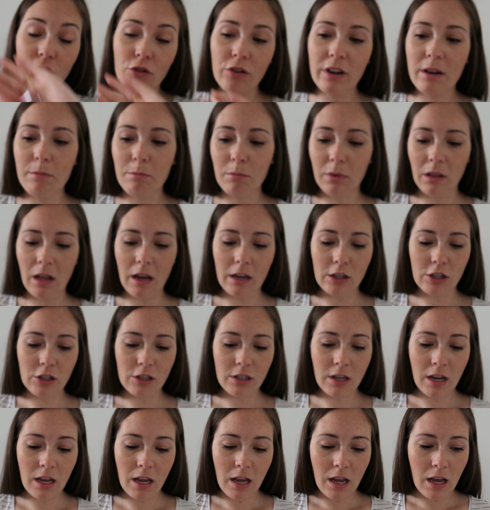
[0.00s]
cream
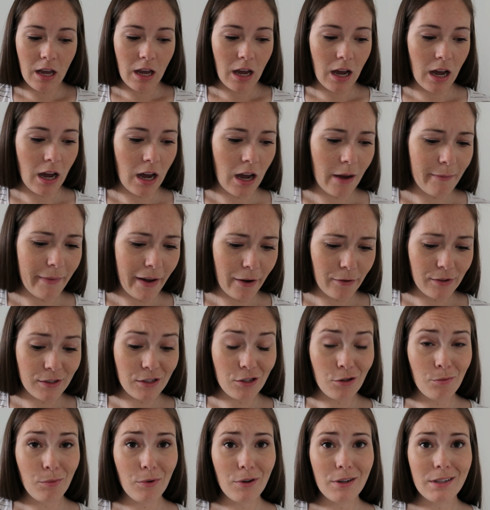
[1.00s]
blush. I
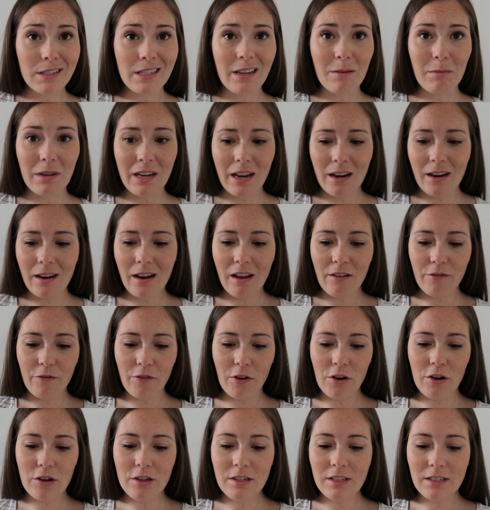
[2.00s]
was super intimidated at
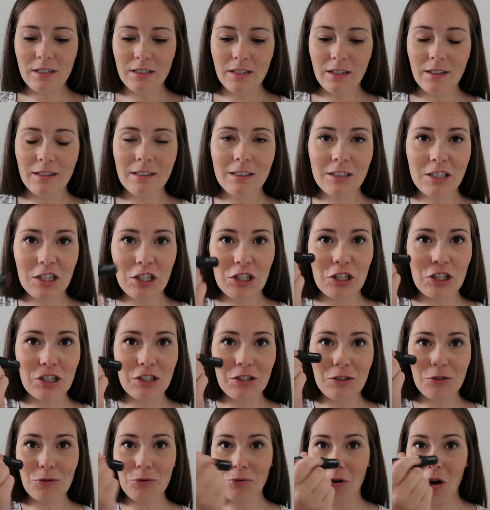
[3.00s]
first to
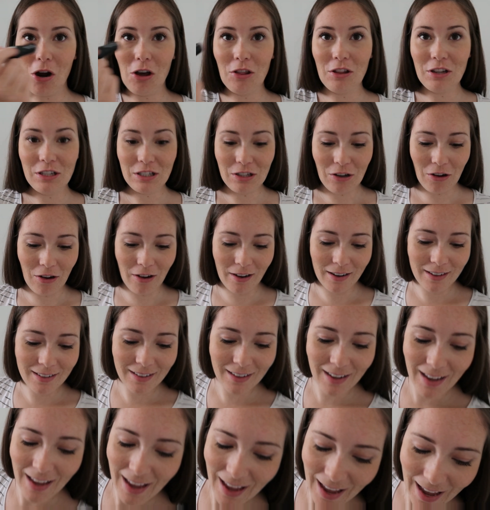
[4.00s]
just draw this
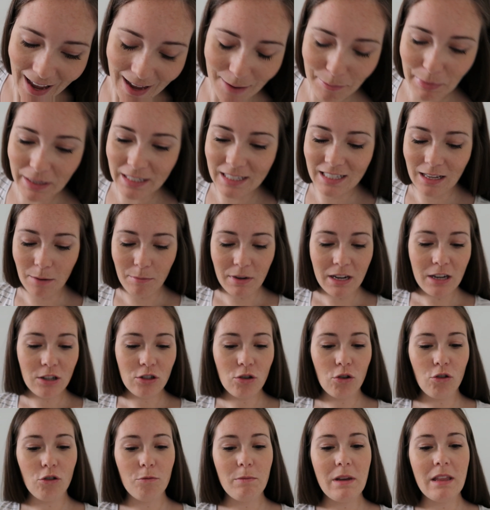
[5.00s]
on, but somebody
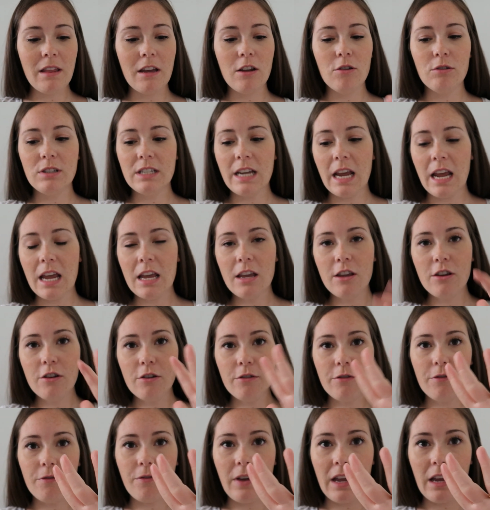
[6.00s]
told me that you take
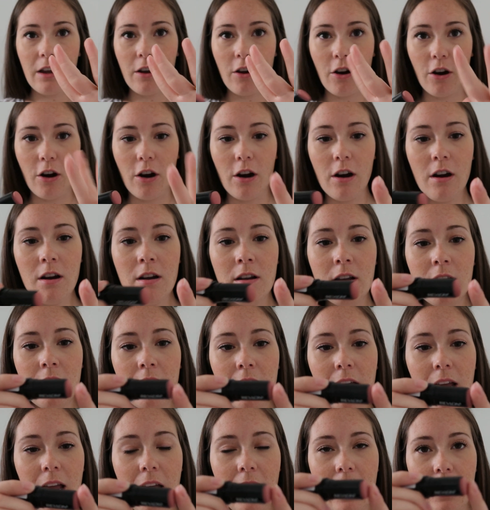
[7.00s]
your finger
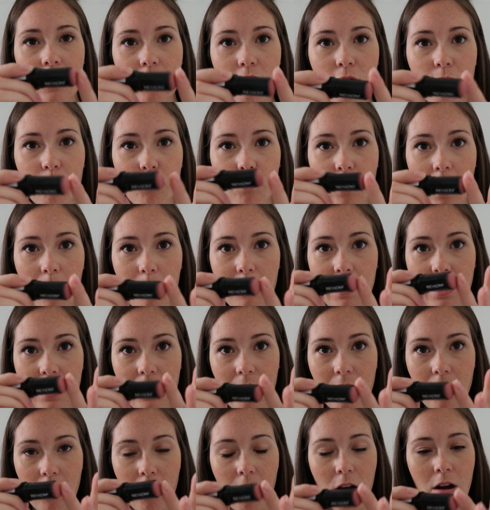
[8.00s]
and you rub
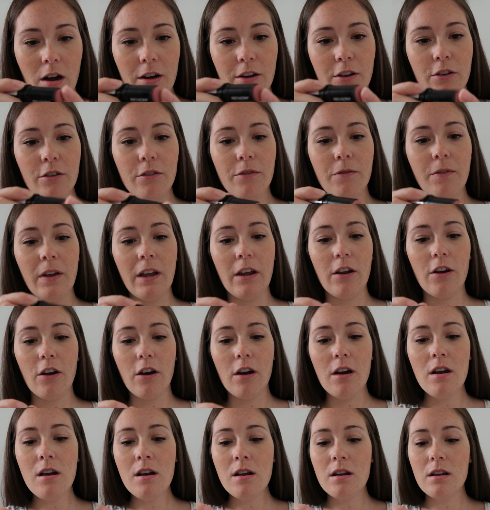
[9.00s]
it on your
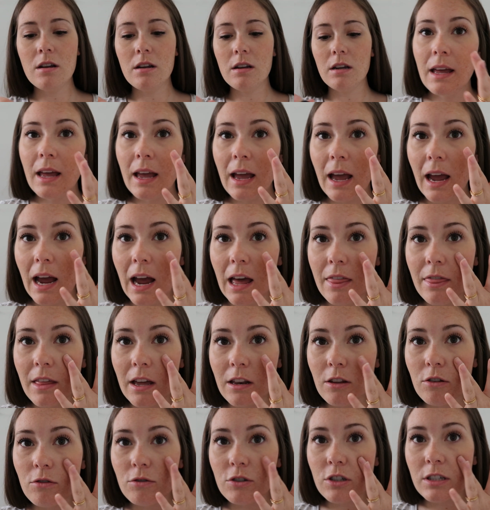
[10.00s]
finger, and
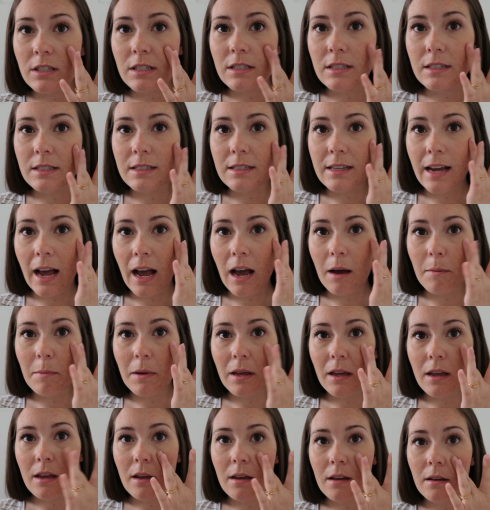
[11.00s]
then you just
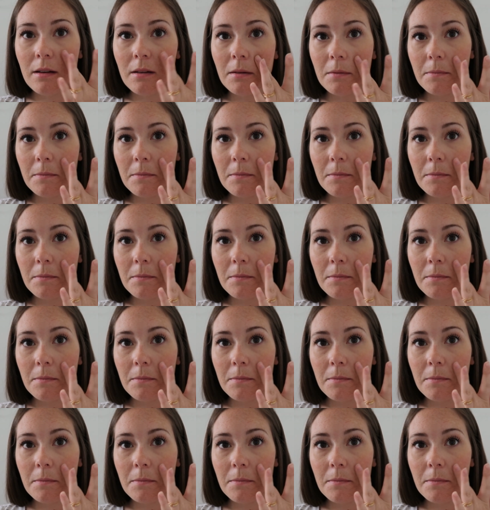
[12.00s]
dab it